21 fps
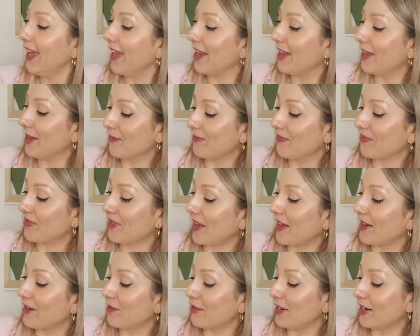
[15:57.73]
And
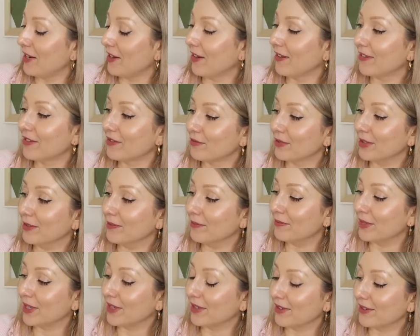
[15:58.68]
I really like this one
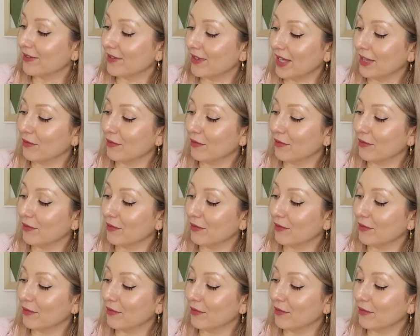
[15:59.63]
because